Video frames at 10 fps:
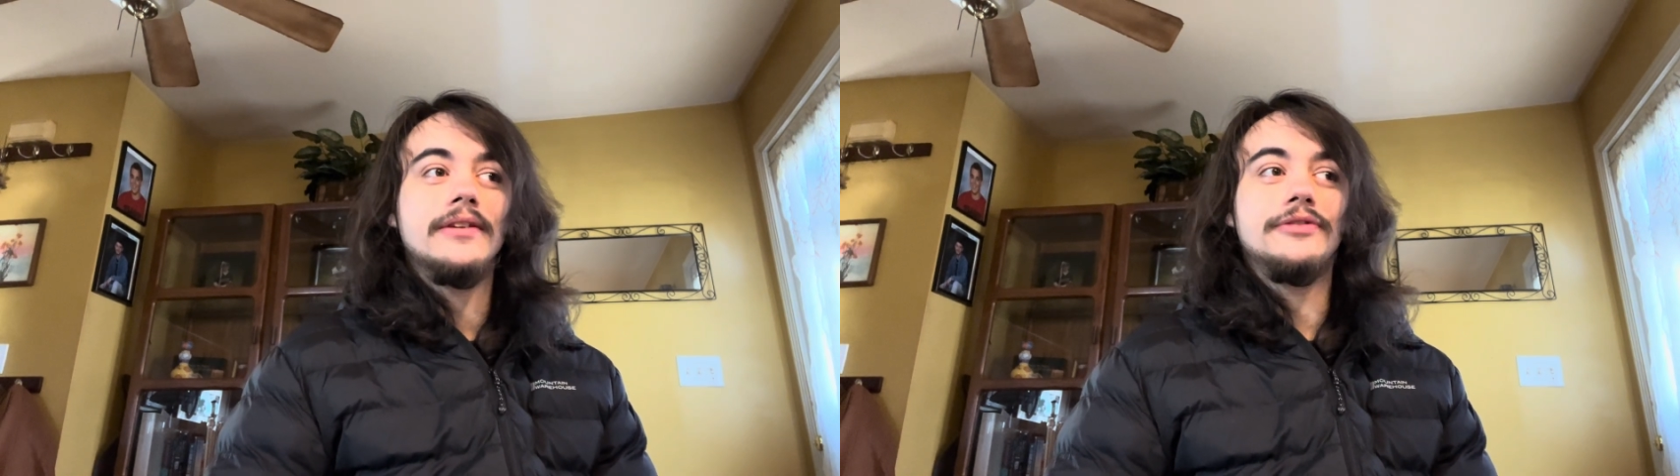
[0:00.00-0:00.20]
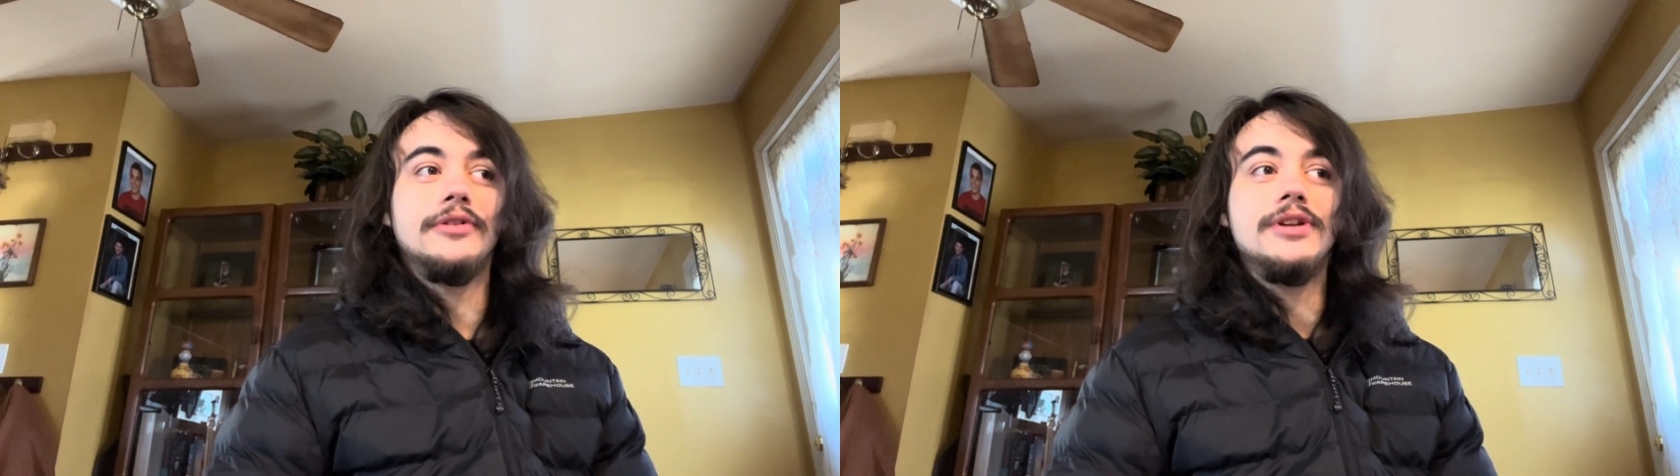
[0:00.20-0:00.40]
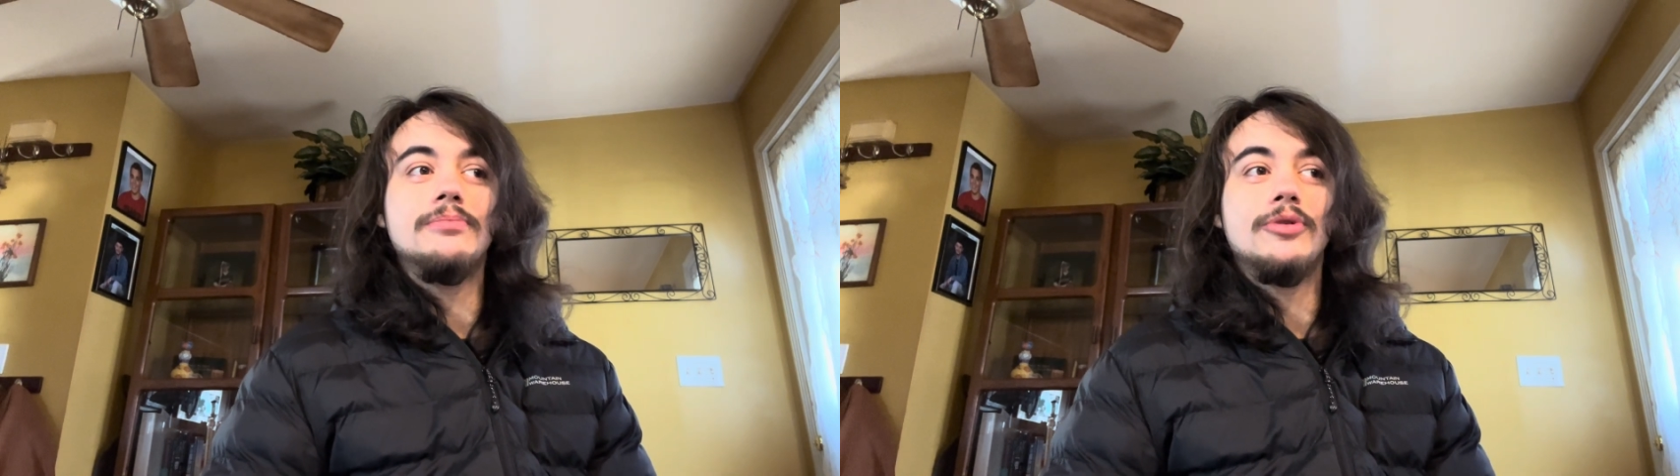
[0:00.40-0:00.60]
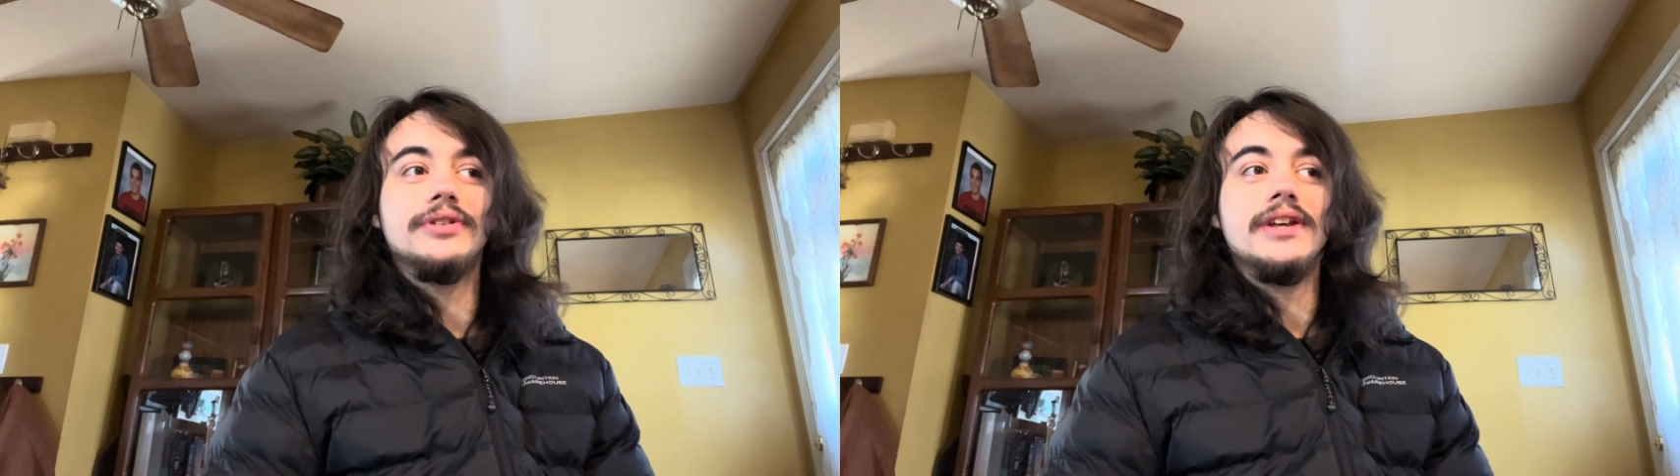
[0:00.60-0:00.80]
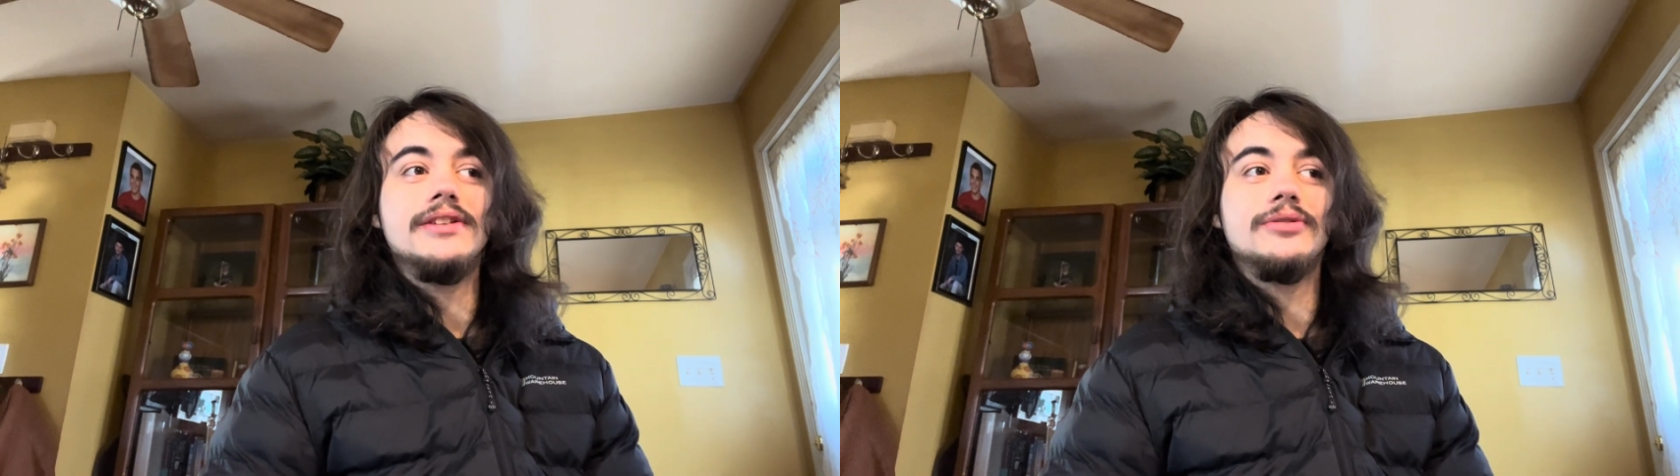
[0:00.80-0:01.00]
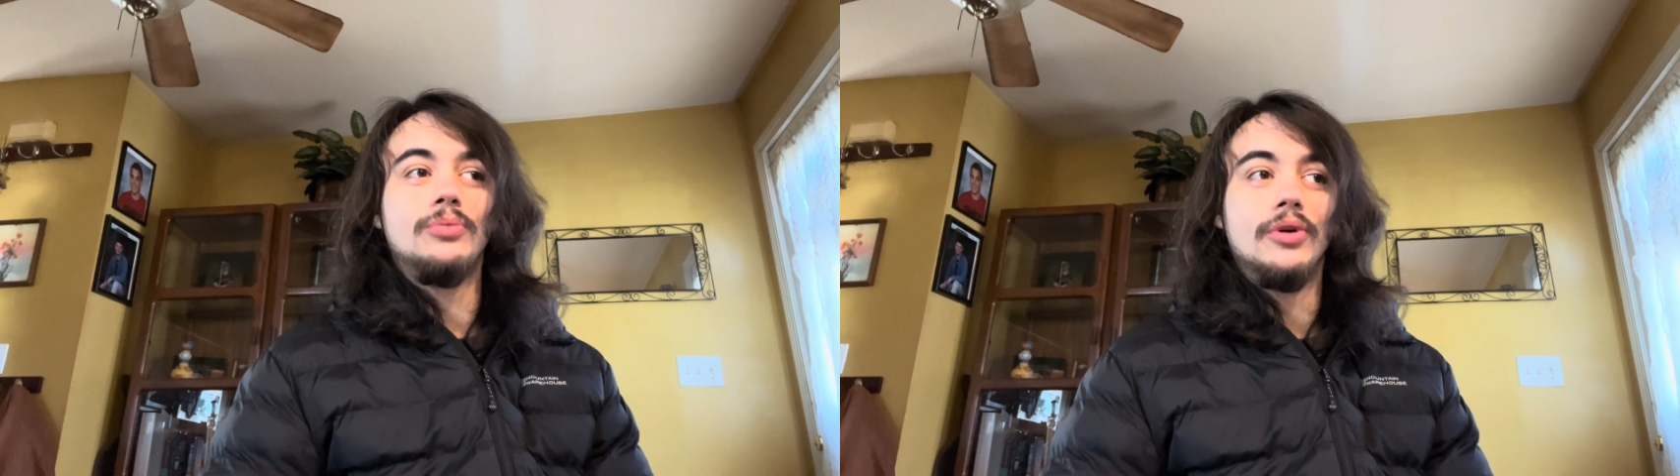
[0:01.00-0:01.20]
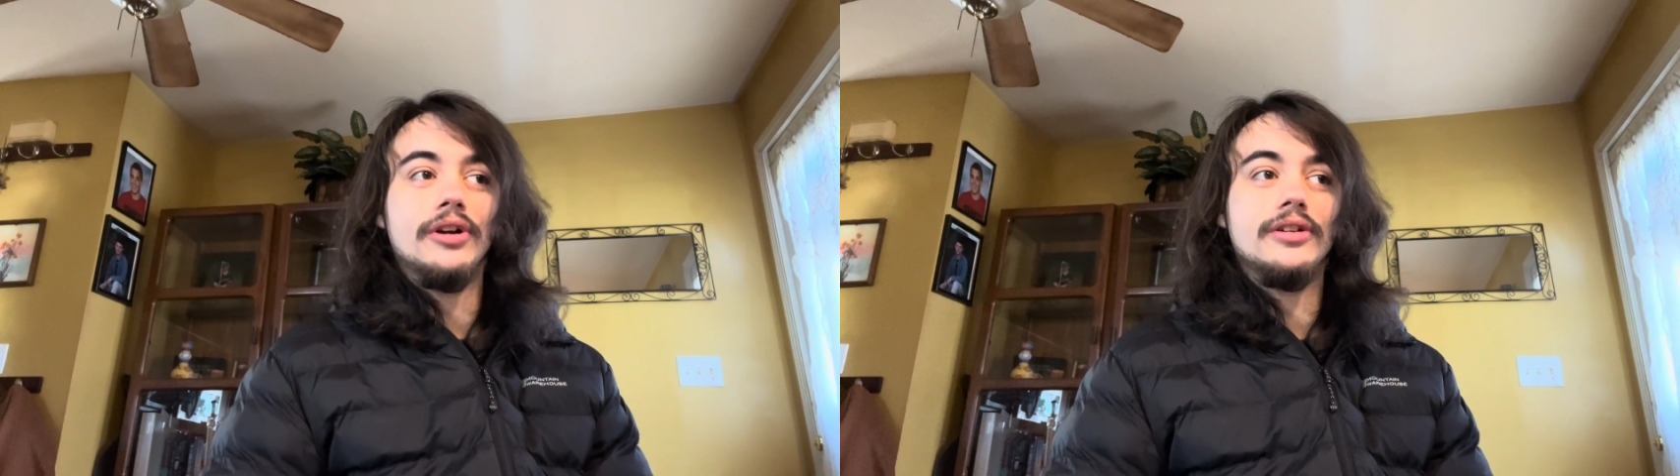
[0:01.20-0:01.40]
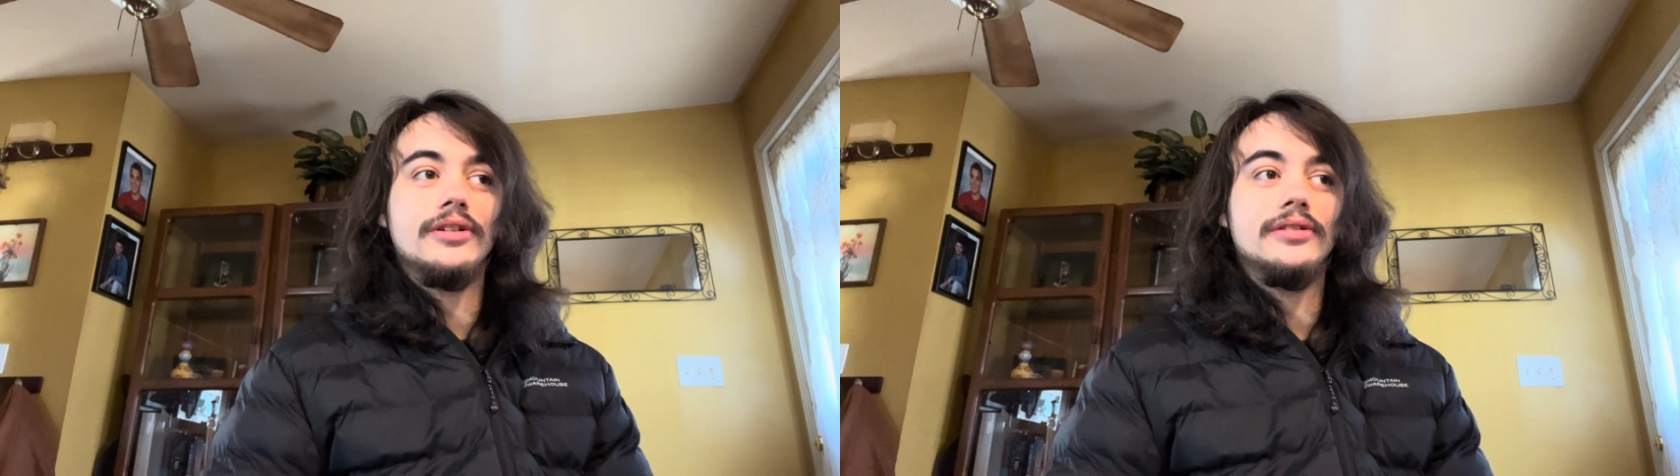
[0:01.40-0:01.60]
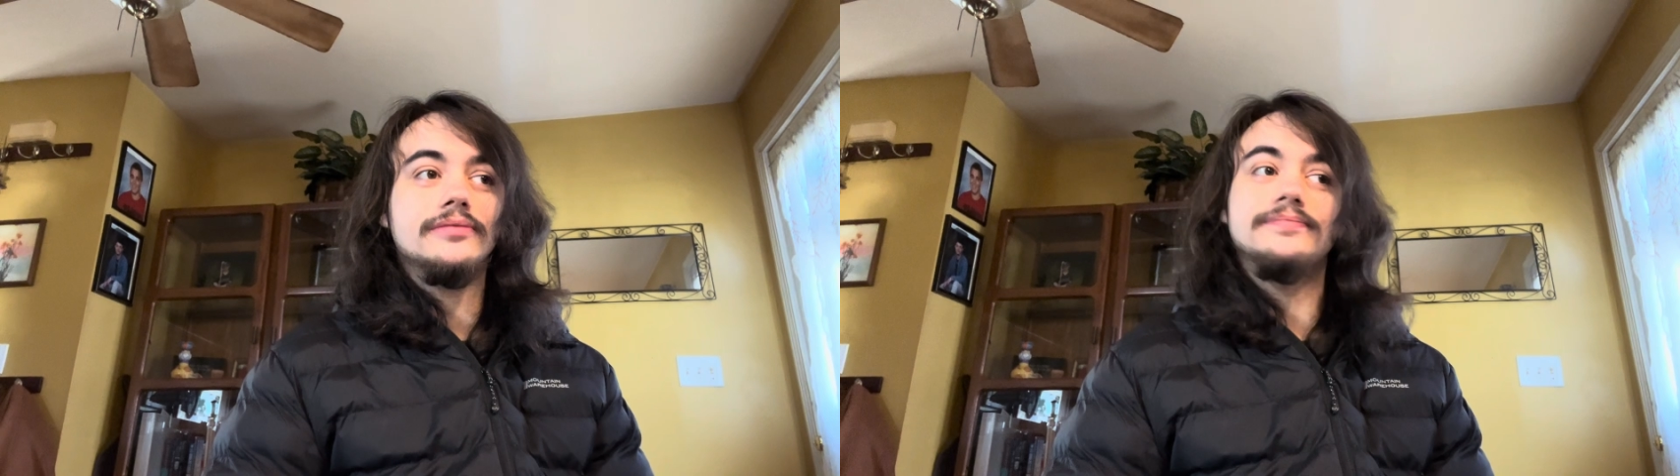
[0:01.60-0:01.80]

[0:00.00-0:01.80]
30 more days of work.